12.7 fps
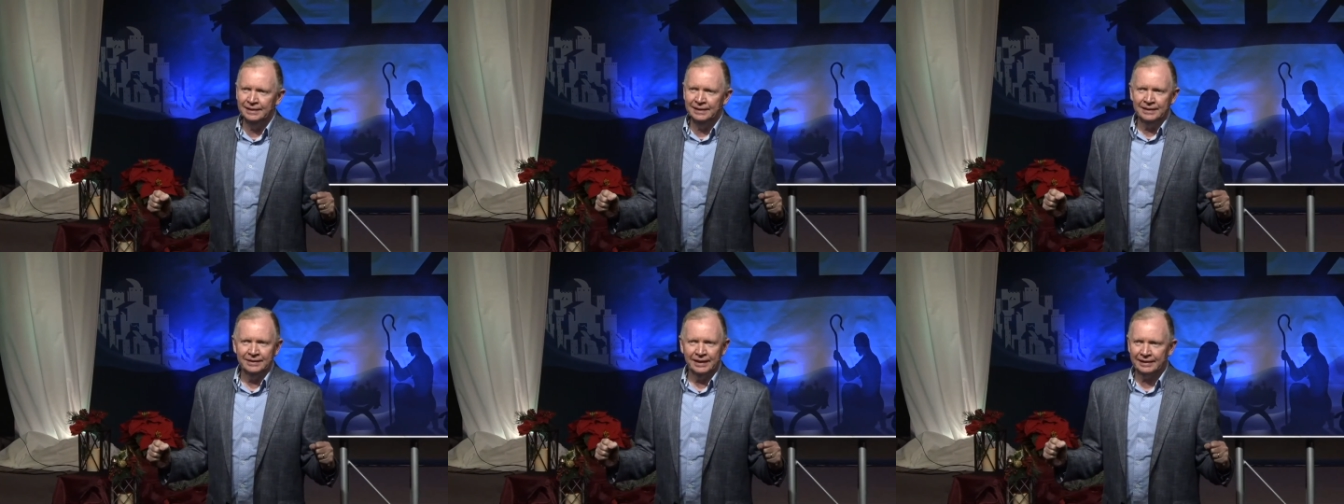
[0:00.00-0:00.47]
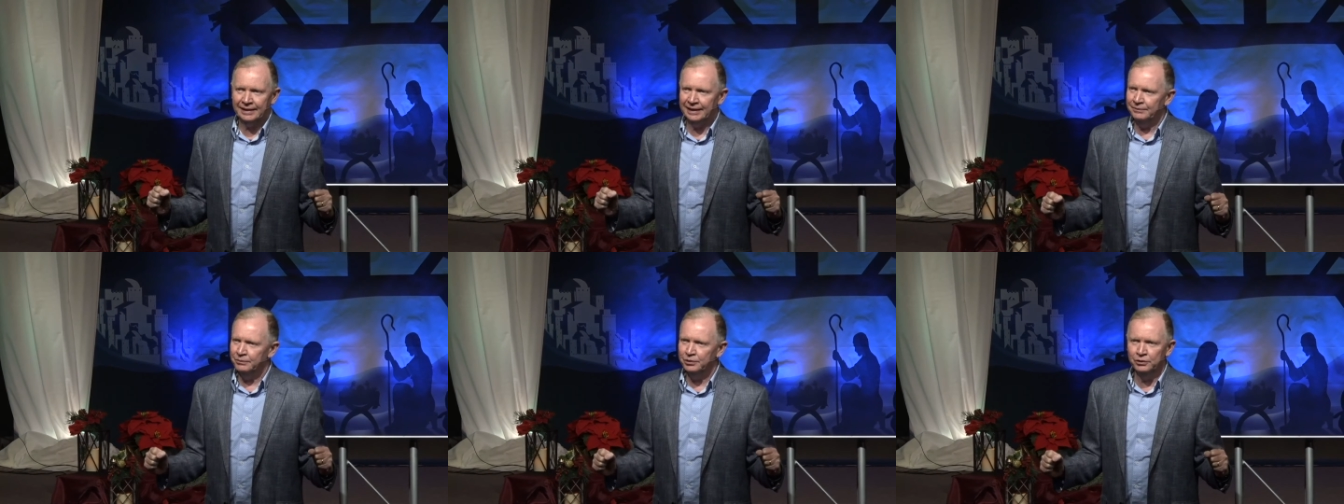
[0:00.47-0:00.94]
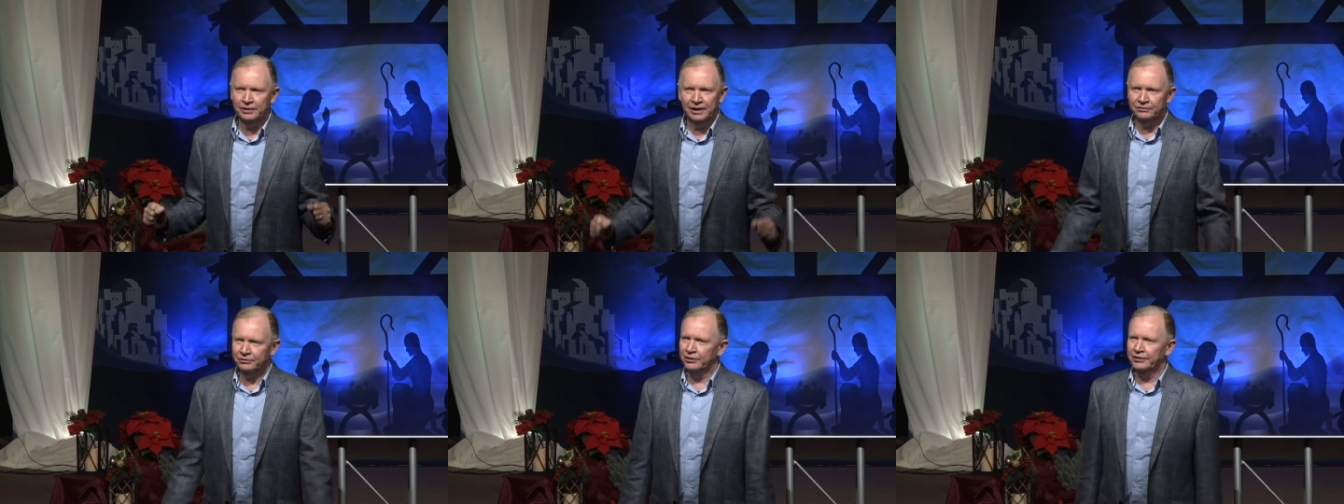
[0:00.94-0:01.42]
that came through
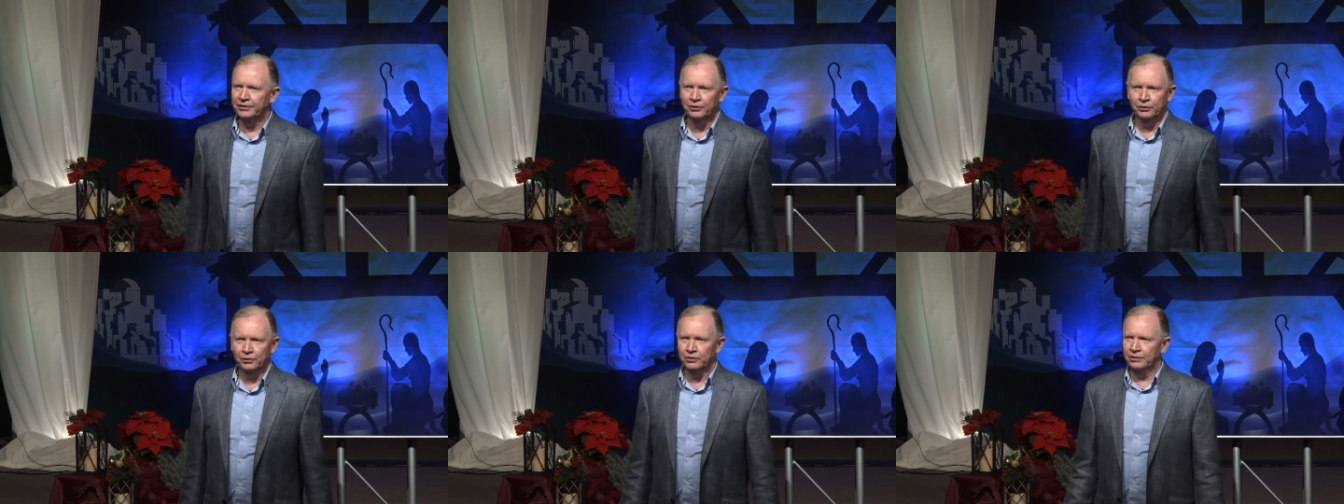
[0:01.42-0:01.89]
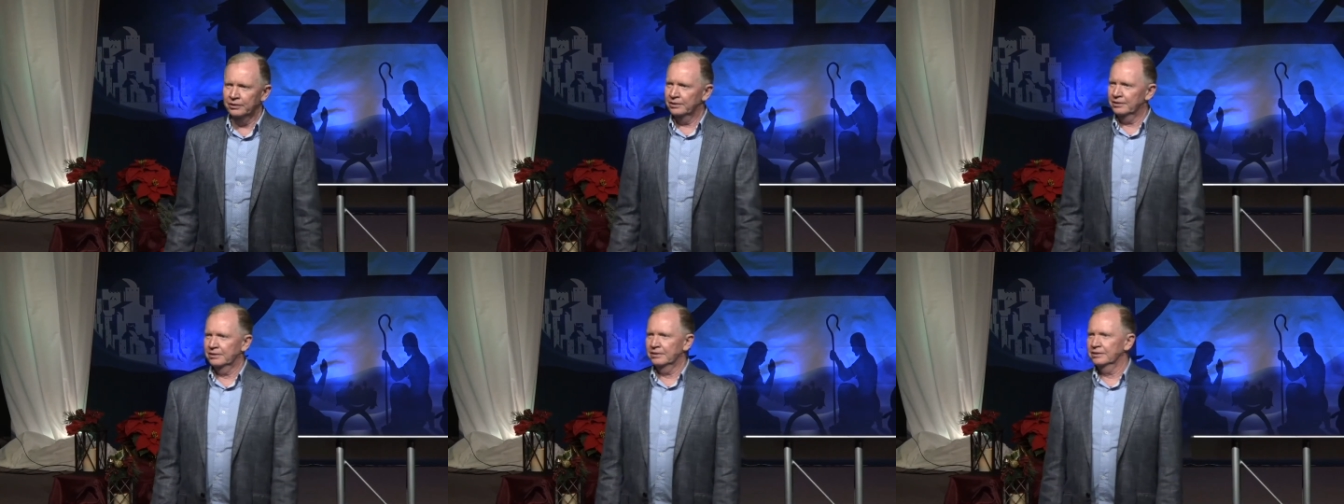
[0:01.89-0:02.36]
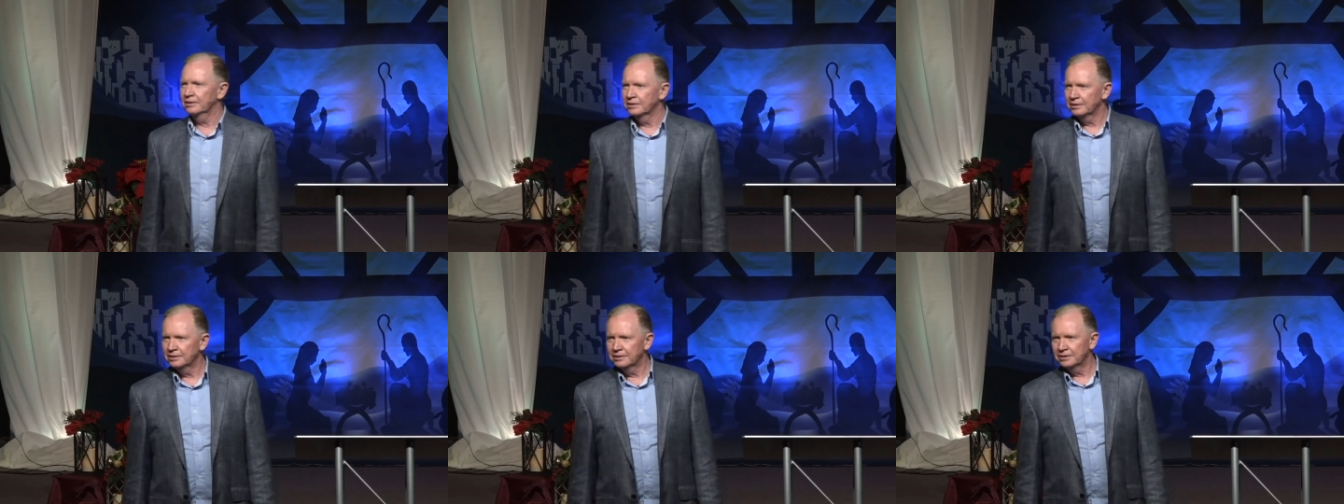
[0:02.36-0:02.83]
that front door.
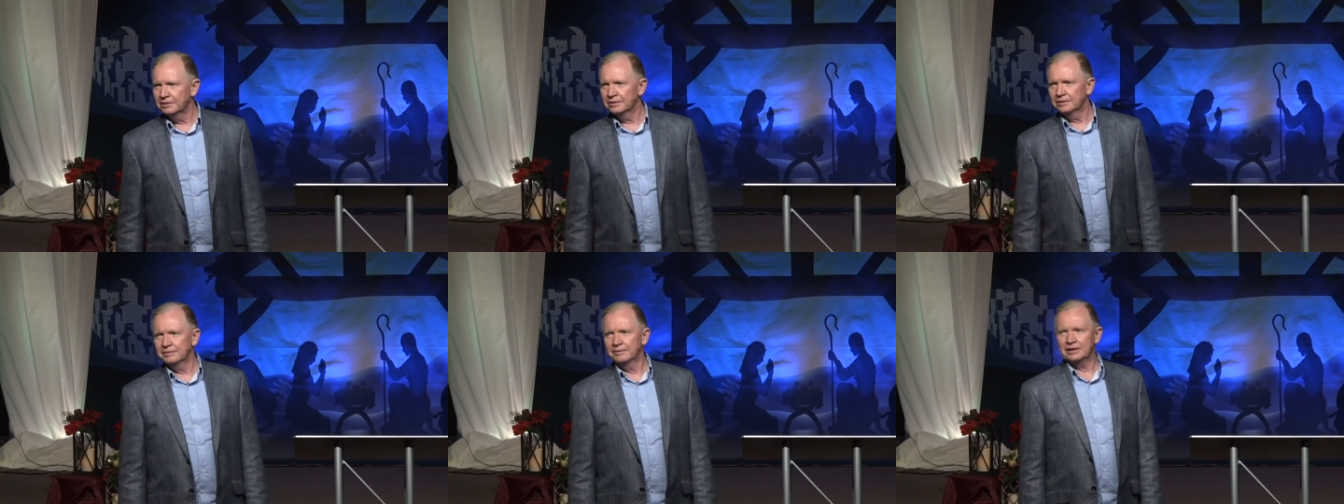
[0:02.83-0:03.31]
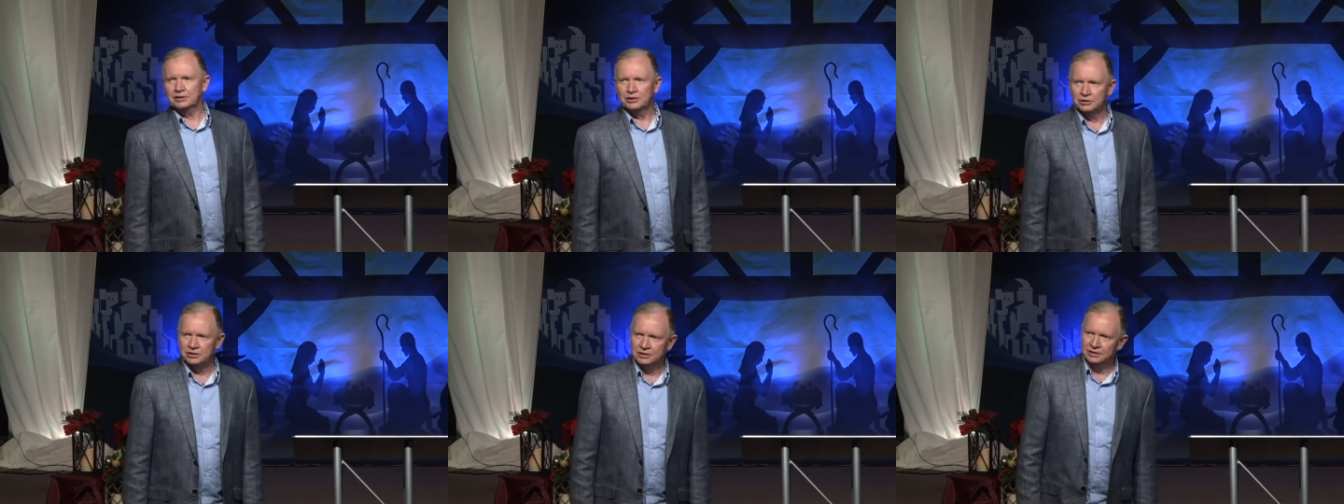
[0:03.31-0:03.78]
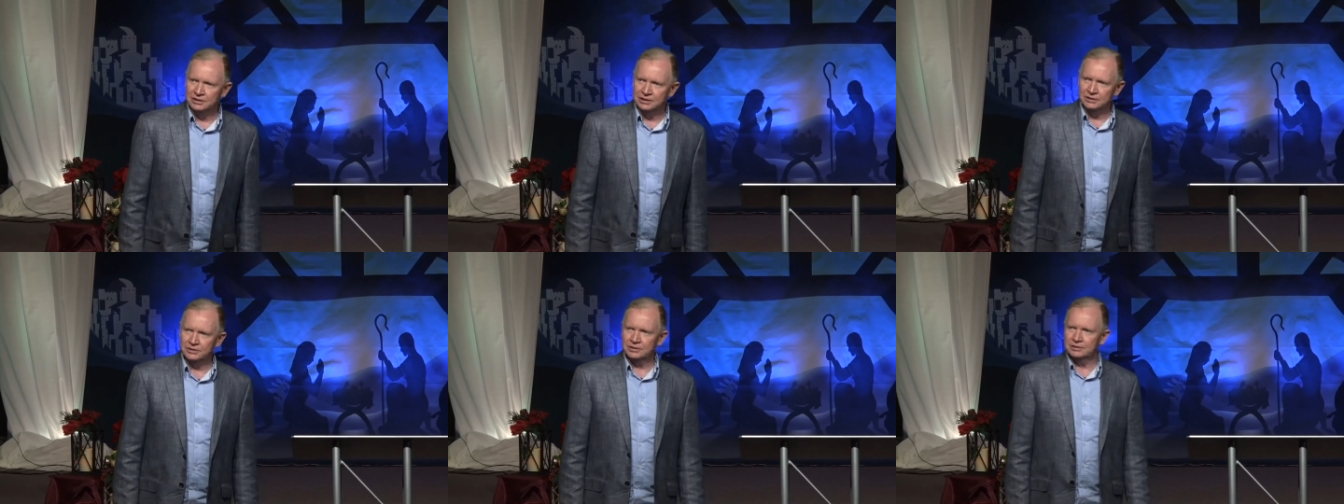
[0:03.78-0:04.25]
My church did
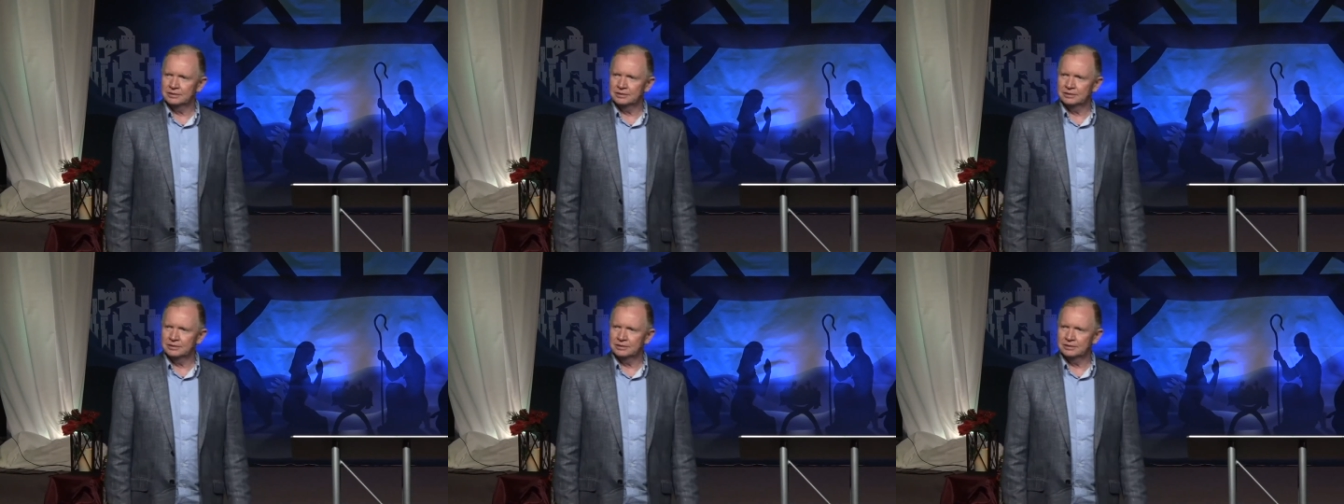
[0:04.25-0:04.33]
this.